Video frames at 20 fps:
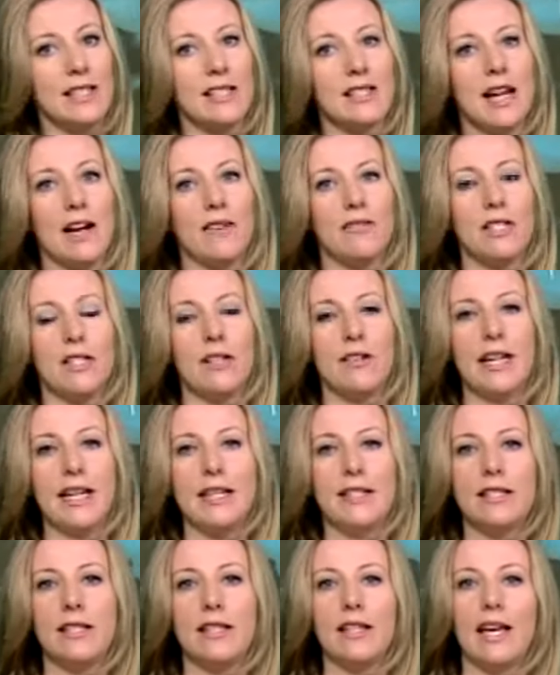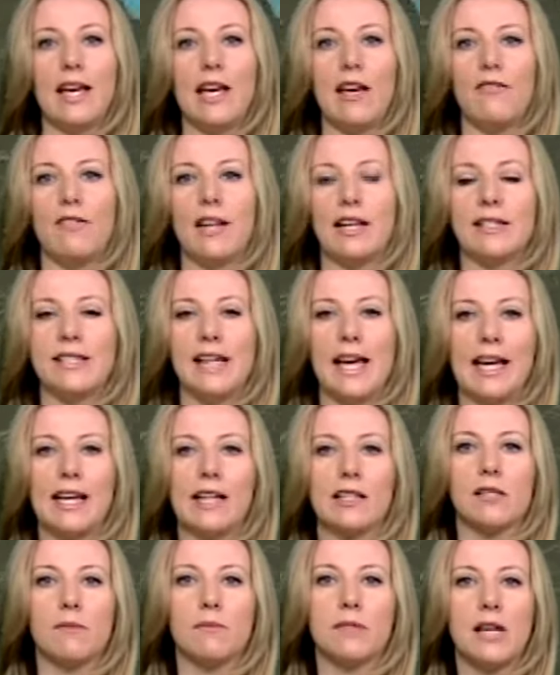this afternoon into the evening,
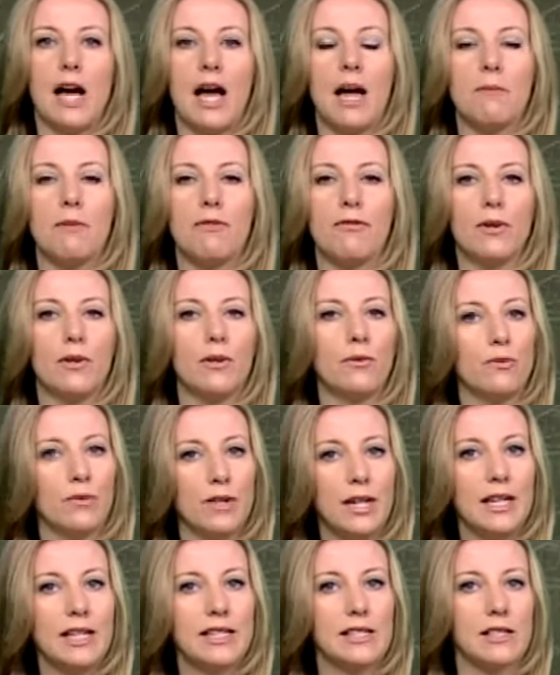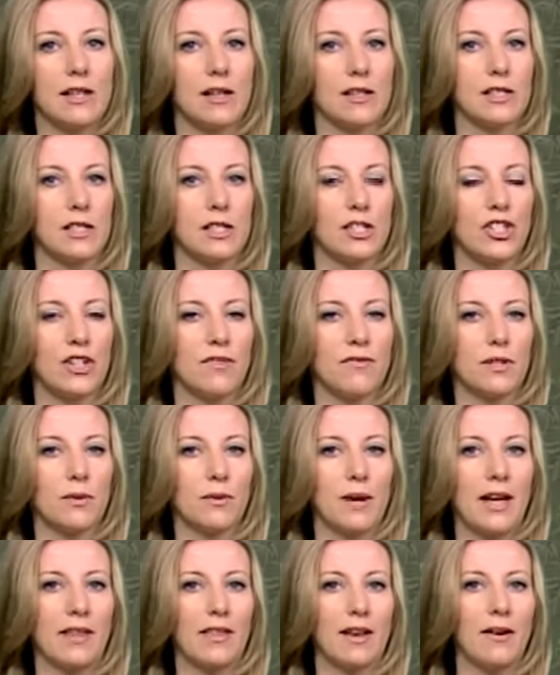taking some time before it really starts to shift
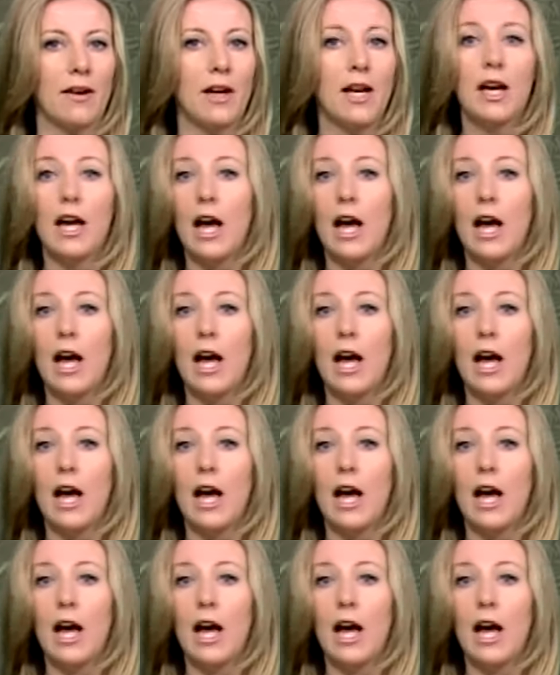away, though.